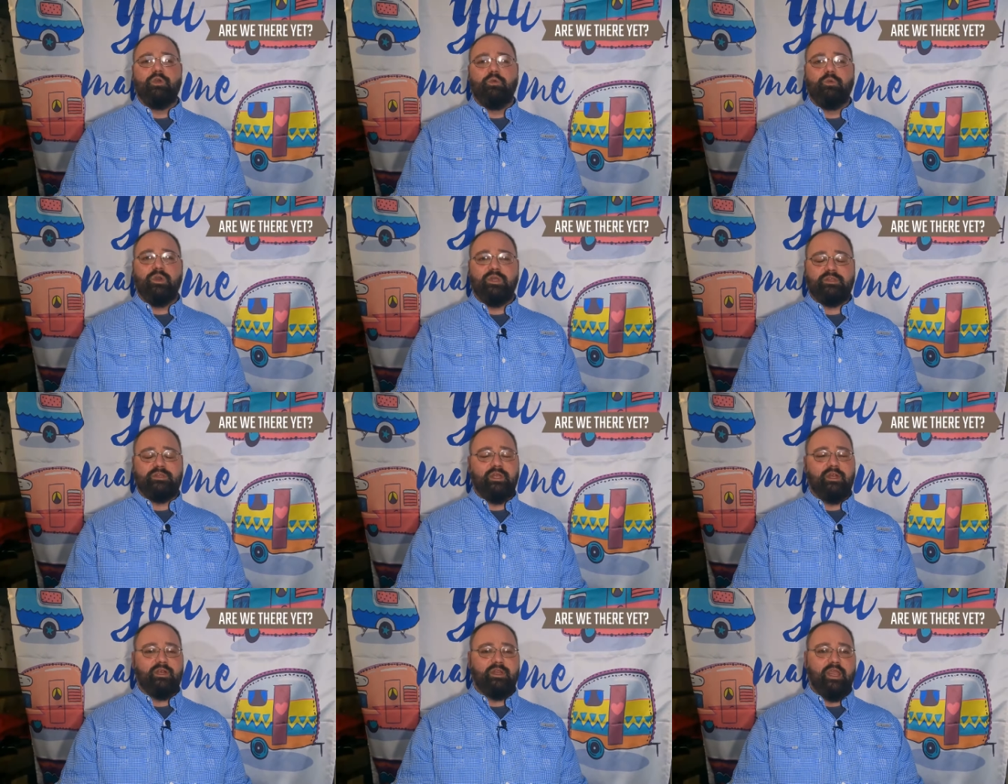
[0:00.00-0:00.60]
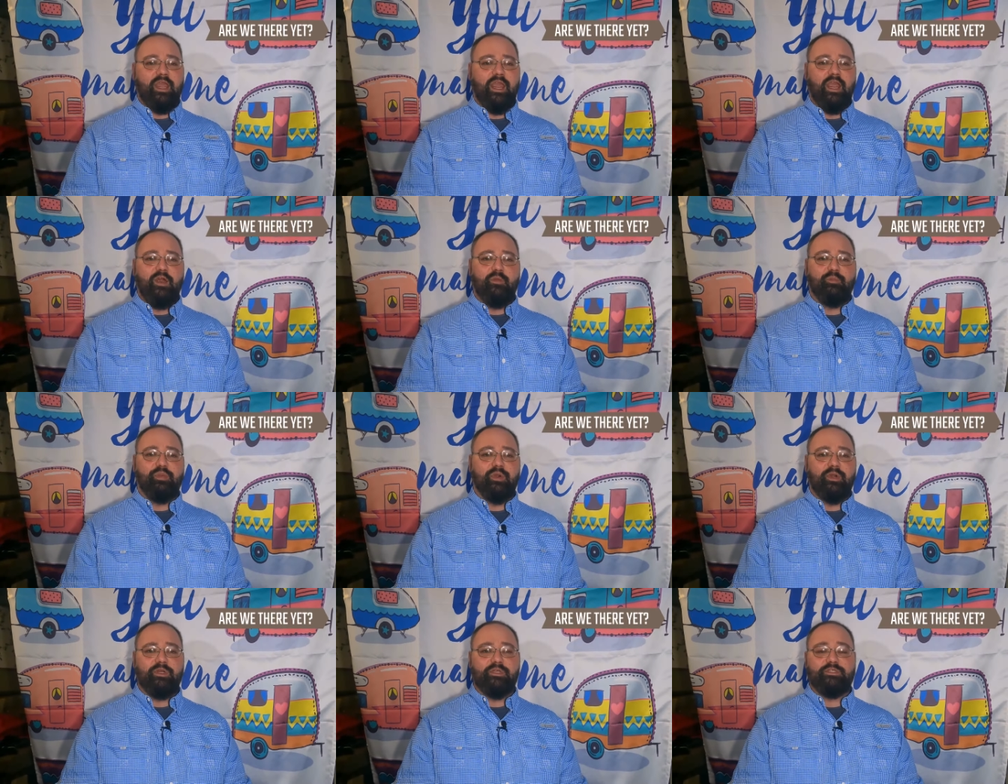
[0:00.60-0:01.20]
with their
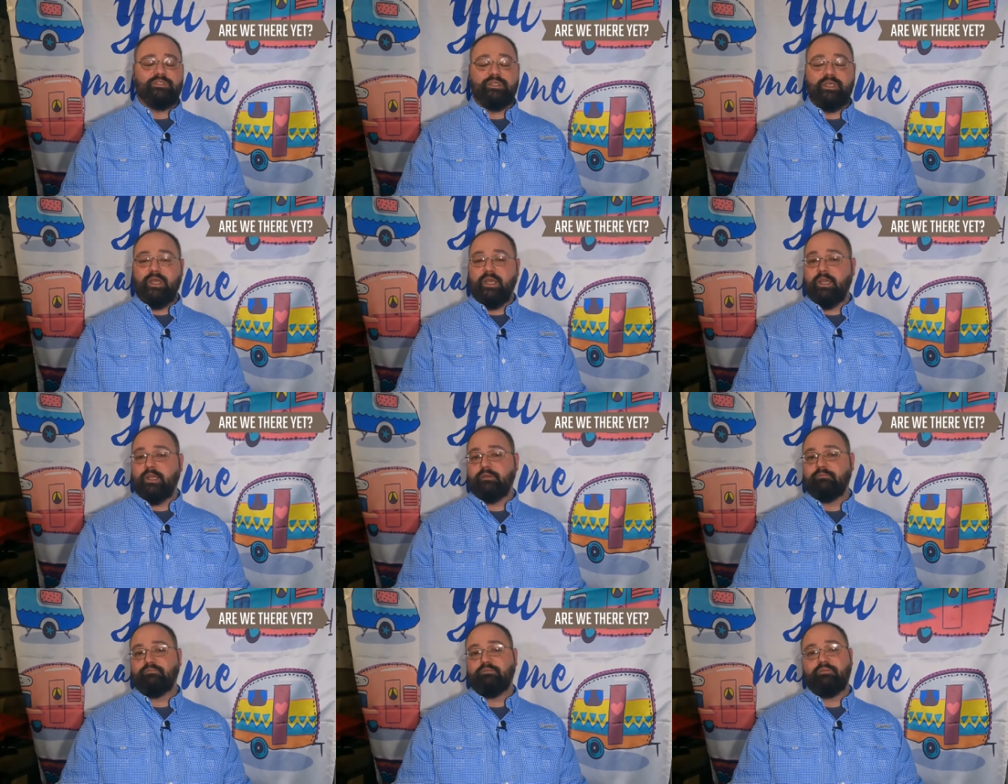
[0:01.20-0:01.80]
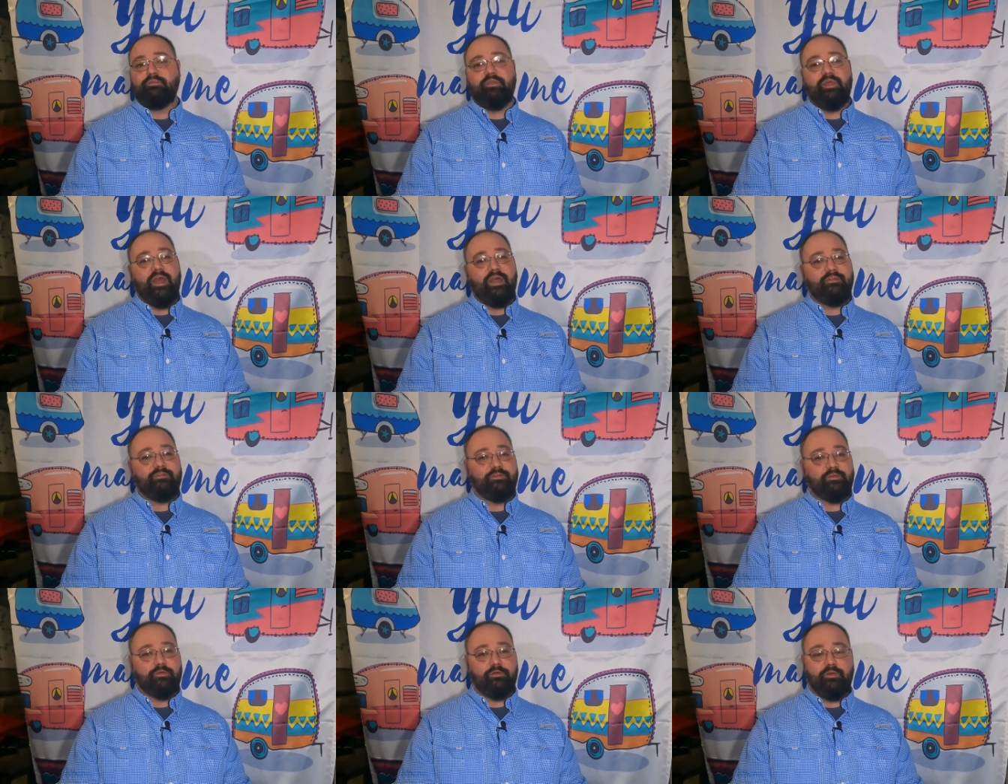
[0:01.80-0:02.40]
campers, and
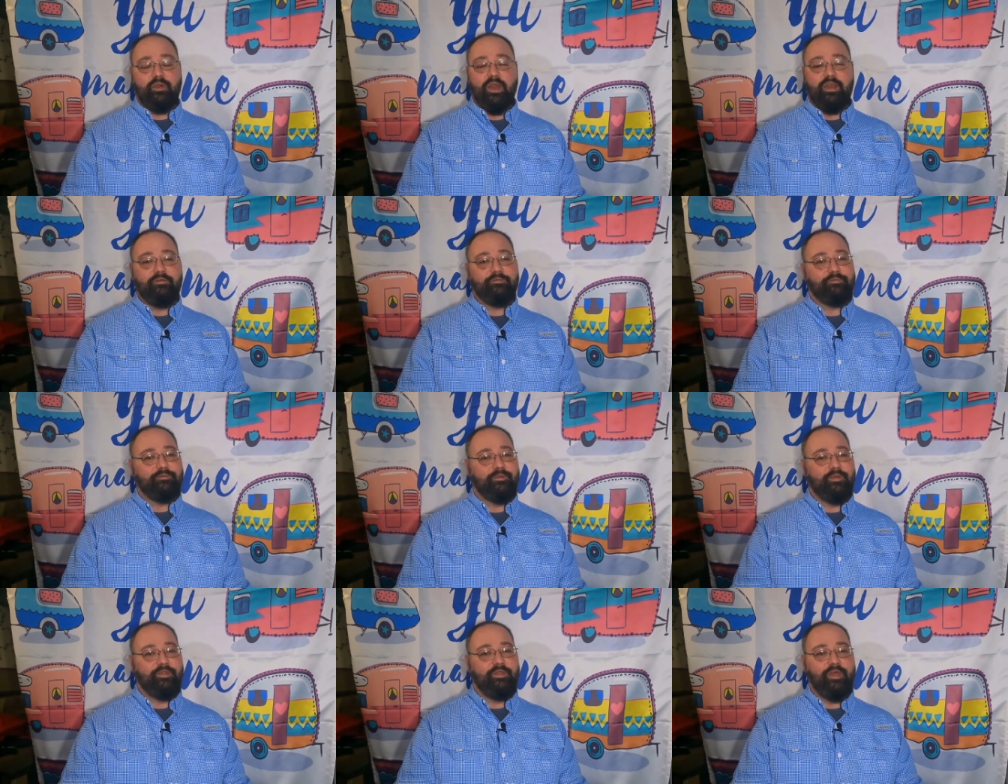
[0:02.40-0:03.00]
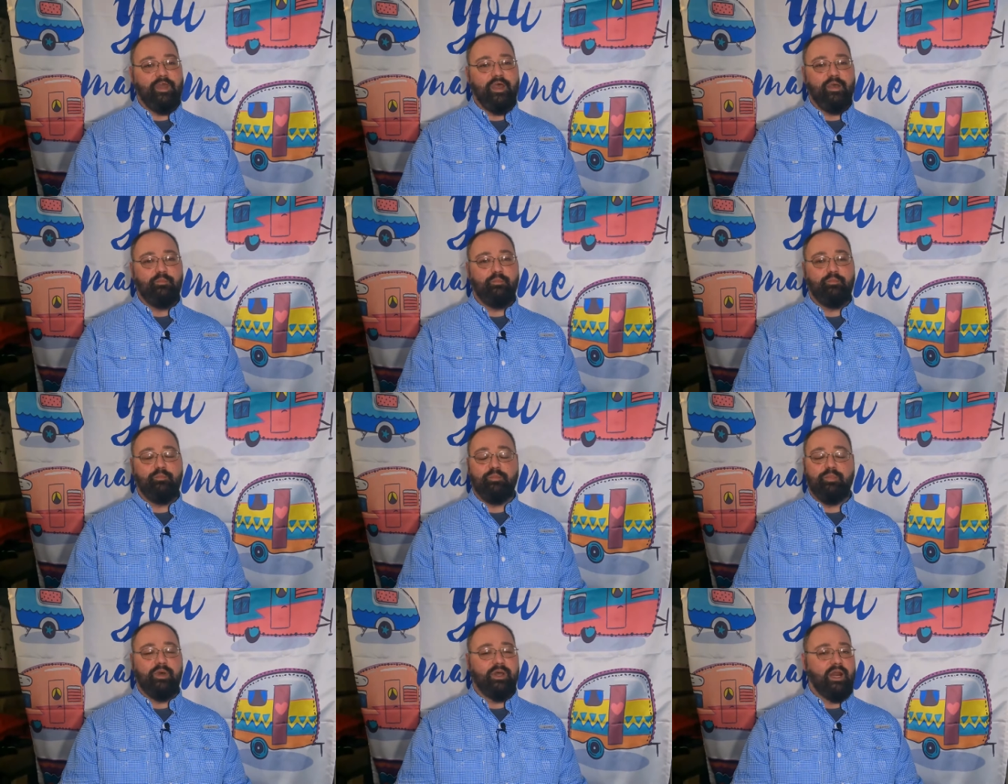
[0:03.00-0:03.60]
that's great for
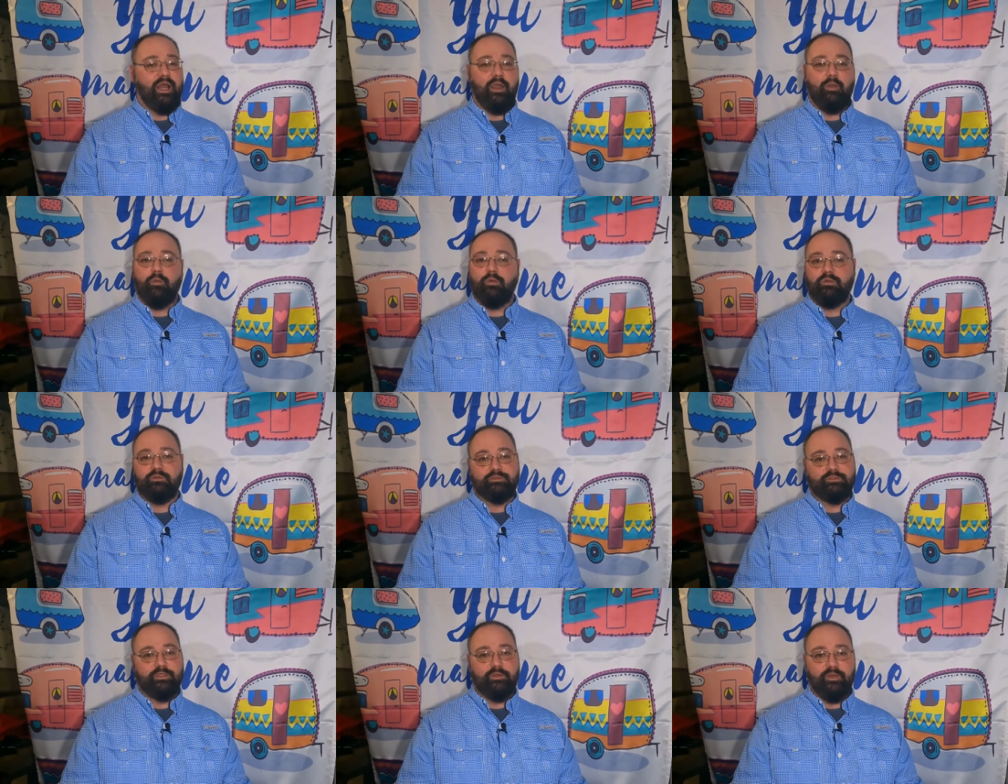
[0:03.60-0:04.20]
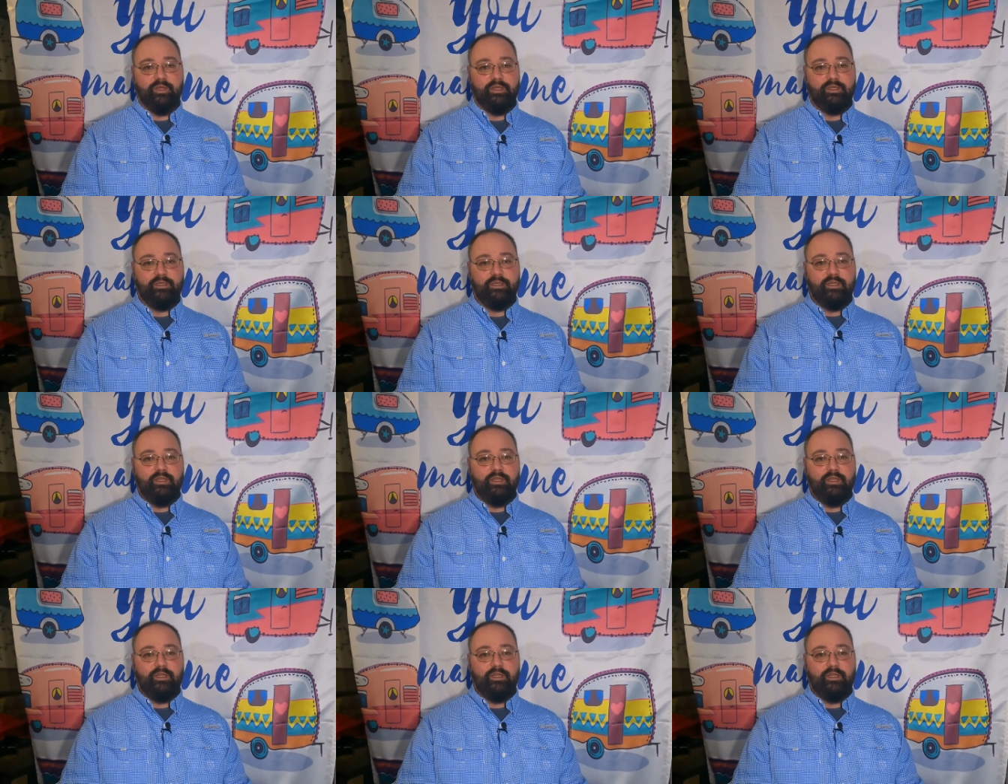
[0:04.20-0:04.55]
them, but I won't do it.